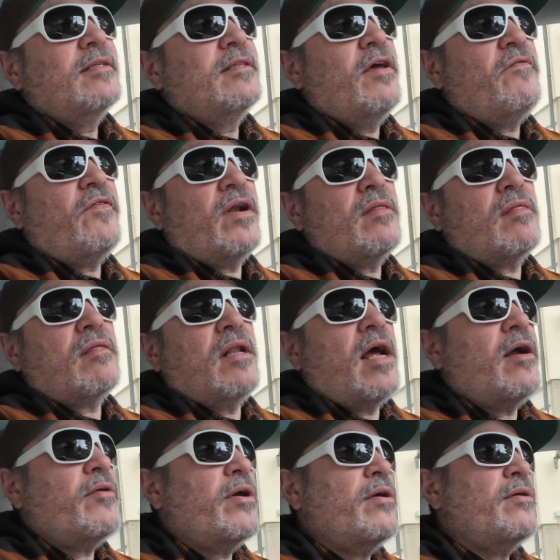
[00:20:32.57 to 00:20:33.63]
different
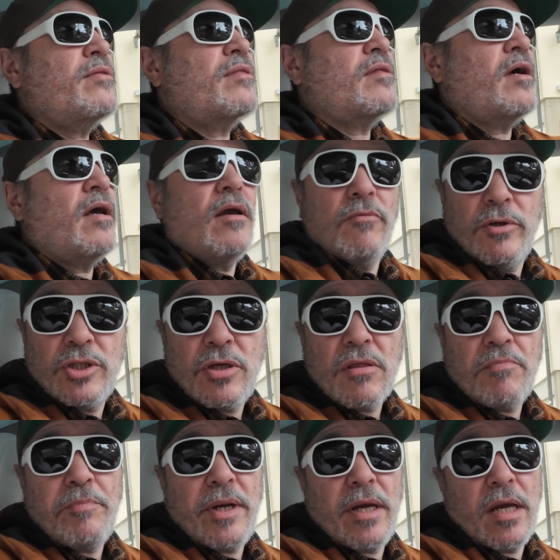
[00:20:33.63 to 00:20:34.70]
scenarios, which
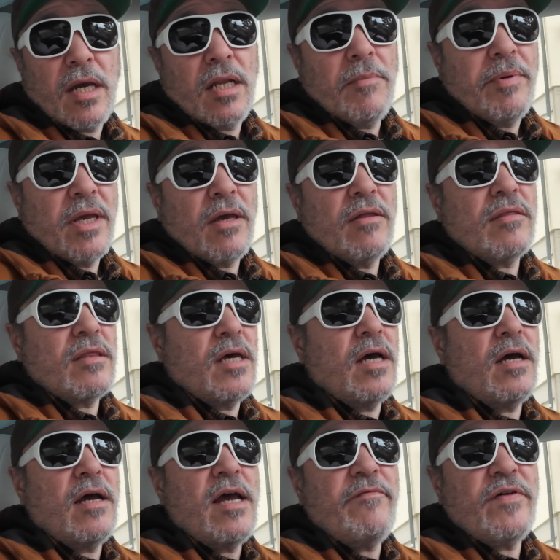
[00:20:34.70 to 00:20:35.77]
is pretty good because
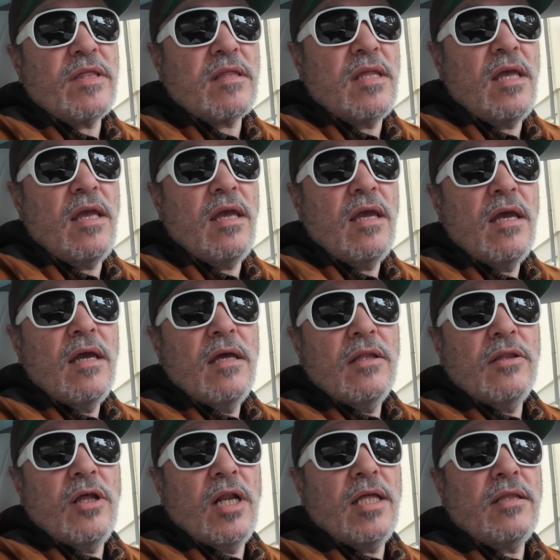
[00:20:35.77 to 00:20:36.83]
FSD,
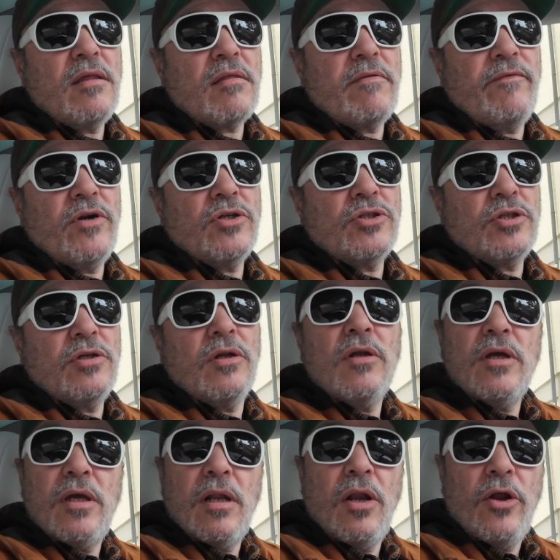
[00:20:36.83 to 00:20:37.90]
the latest
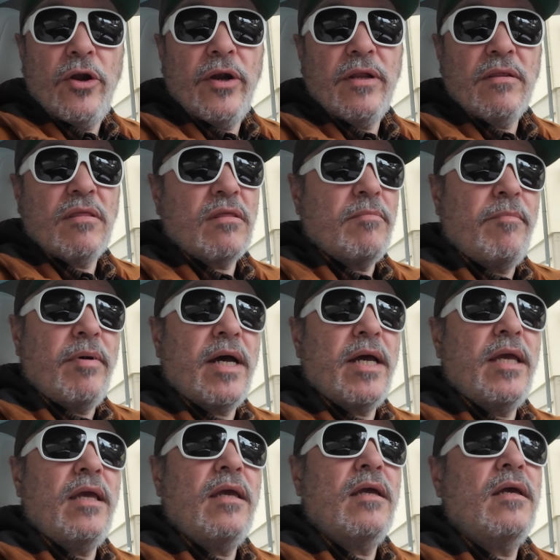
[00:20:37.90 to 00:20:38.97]
version, learns
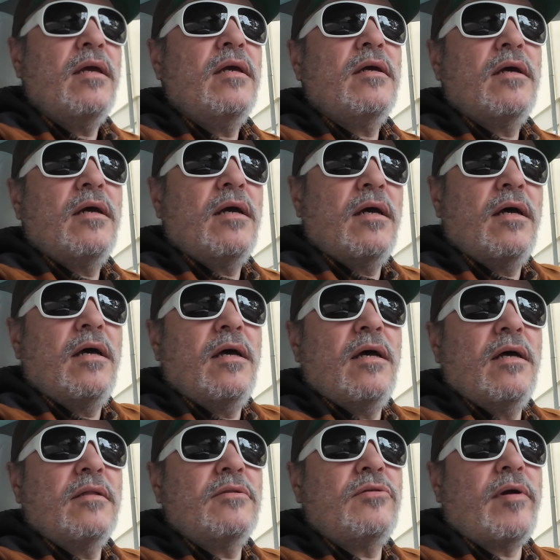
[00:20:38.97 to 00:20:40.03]
by
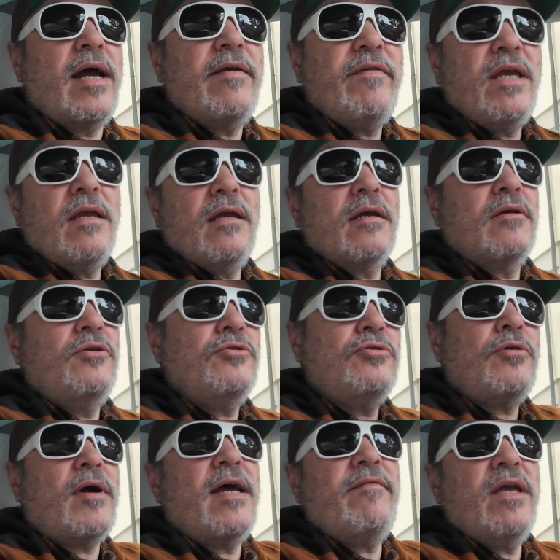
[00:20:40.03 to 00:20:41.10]
driving. You
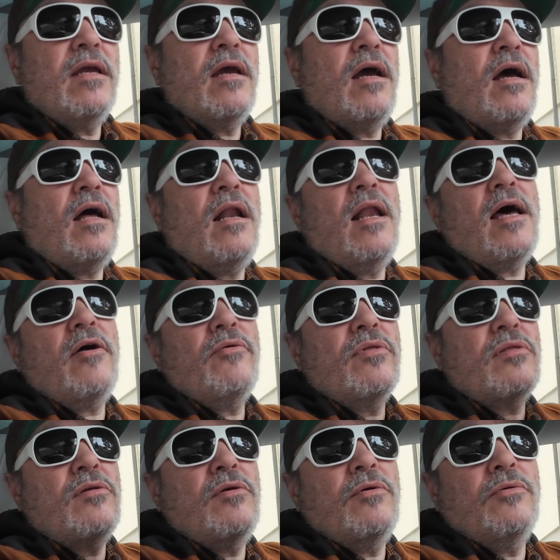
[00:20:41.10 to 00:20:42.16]
driving
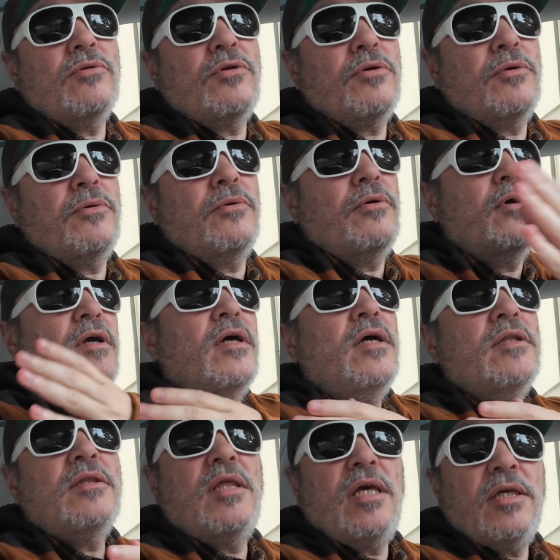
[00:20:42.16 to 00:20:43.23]
allows you to
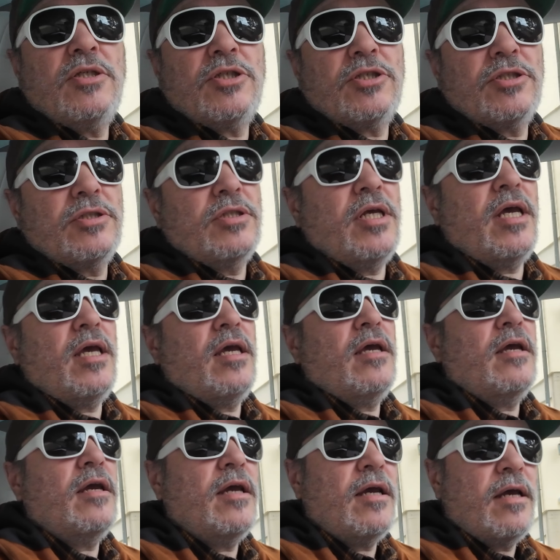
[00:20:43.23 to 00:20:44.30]
teach
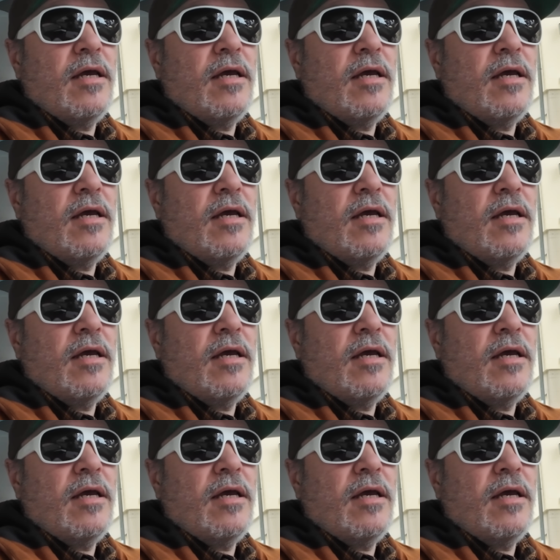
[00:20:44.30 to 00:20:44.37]
the